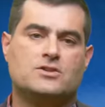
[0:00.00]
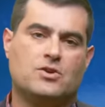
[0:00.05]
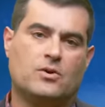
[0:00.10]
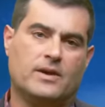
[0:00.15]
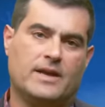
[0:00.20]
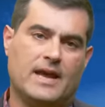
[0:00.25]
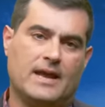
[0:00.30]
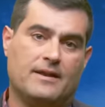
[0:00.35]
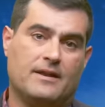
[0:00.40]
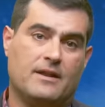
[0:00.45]
So
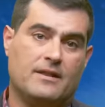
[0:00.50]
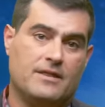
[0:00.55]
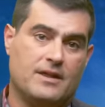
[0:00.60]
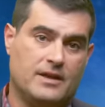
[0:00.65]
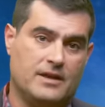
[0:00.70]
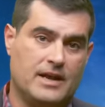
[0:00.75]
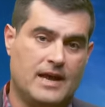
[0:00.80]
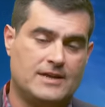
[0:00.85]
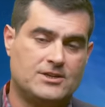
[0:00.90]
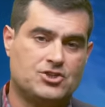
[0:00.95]
again,
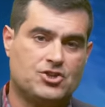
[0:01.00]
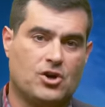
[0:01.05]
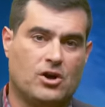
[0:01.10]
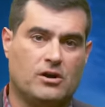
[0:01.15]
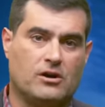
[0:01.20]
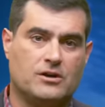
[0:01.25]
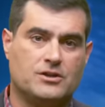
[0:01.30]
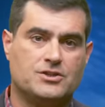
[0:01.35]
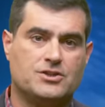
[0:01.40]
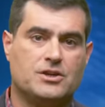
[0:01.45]
the net
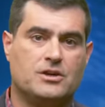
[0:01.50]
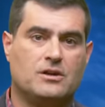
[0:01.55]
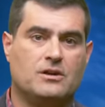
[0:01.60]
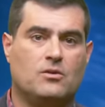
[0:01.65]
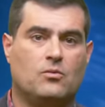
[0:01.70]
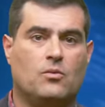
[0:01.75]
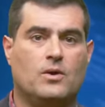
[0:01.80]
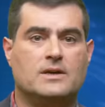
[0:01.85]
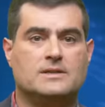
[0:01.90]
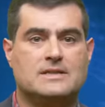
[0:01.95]
charge
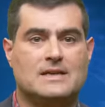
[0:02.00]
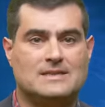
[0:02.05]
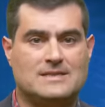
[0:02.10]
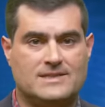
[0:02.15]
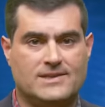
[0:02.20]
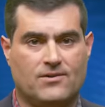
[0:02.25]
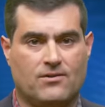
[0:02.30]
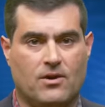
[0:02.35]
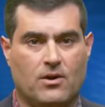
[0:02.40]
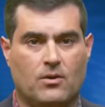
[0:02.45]
was
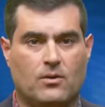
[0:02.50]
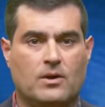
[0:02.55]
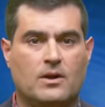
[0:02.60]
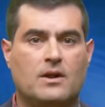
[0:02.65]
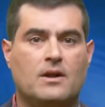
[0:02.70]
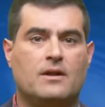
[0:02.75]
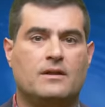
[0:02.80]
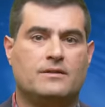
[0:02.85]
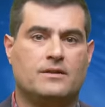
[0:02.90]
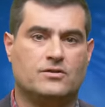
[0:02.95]
zero.
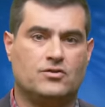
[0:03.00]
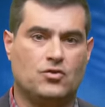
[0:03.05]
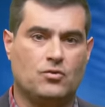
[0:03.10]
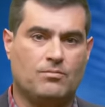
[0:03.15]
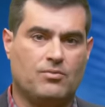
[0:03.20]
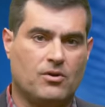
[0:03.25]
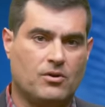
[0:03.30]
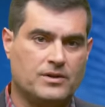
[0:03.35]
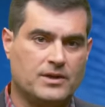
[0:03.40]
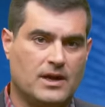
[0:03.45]
The two
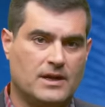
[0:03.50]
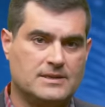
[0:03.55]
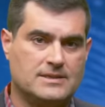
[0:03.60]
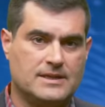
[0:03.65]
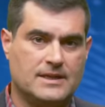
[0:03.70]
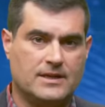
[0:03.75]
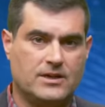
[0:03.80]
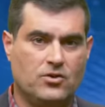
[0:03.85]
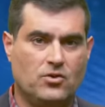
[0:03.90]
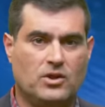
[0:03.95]
protons
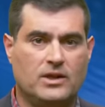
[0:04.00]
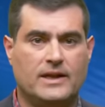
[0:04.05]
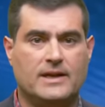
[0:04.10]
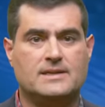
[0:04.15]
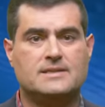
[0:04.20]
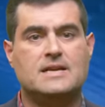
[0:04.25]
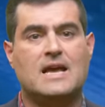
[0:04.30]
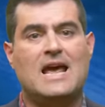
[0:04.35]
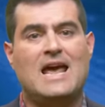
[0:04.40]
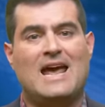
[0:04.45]
in the
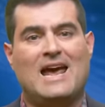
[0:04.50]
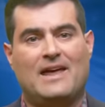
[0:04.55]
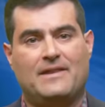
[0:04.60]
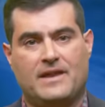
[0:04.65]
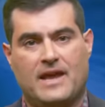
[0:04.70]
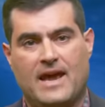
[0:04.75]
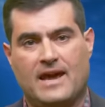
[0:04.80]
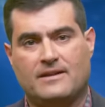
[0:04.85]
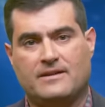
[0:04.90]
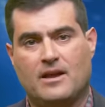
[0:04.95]
nucleus
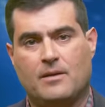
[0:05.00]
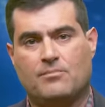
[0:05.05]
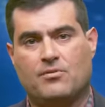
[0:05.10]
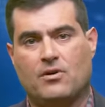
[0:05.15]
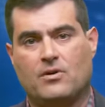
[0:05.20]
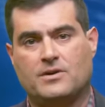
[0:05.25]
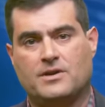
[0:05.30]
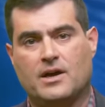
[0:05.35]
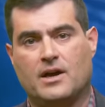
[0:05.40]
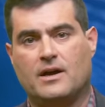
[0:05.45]
and the
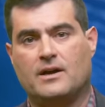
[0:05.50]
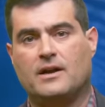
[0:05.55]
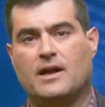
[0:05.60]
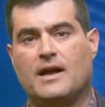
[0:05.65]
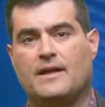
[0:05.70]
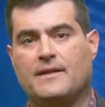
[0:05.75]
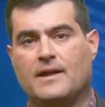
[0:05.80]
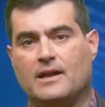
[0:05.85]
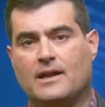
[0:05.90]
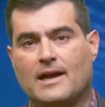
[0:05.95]
antiproton
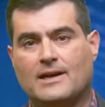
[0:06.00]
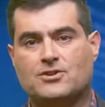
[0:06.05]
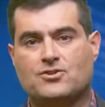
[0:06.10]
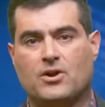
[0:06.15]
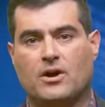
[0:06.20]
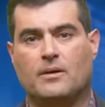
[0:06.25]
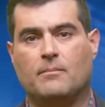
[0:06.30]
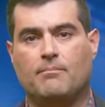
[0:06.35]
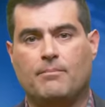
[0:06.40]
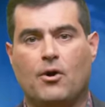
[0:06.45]
and the
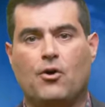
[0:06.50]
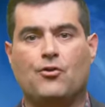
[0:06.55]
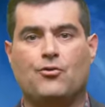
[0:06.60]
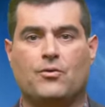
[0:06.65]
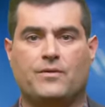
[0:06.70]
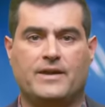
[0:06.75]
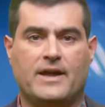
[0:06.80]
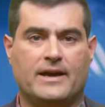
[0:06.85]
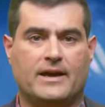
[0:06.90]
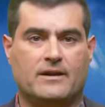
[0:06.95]
electron, both
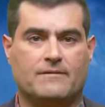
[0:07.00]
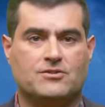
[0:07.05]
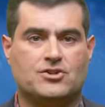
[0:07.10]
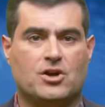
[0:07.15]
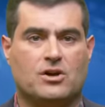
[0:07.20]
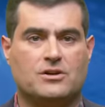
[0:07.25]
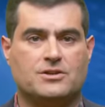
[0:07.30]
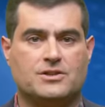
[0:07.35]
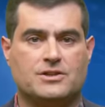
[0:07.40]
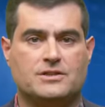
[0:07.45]
with negative
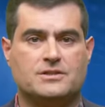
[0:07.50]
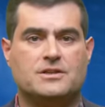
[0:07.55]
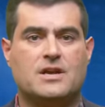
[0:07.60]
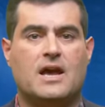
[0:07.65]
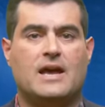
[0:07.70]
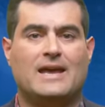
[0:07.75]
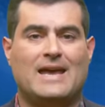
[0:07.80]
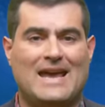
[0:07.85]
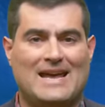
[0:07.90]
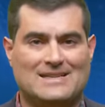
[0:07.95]
charges,
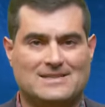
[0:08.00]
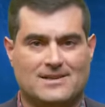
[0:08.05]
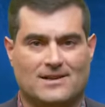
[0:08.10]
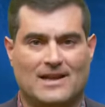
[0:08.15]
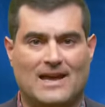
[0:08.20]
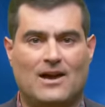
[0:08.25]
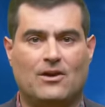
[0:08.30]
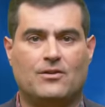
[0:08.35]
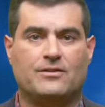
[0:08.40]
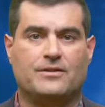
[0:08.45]

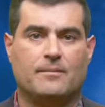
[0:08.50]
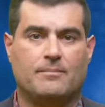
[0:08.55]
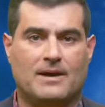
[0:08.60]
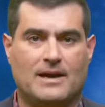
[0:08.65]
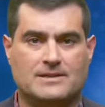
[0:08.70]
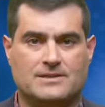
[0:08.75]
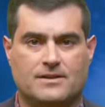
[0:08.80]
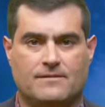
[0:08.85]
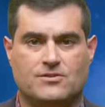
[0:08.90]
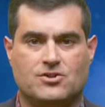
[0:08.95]
cancel out the
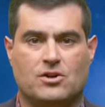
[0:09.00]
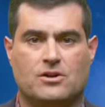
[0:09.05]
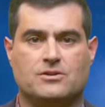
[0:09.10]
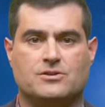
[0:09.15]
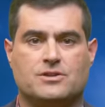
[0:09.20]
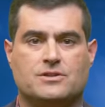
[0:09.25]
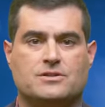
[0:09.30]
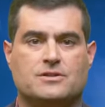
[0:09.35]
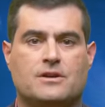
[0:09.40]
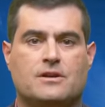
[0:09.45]
positive
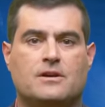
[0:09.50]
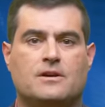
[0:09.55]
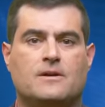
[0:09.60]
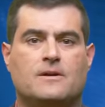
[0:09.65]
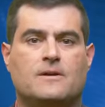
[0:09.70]
charges.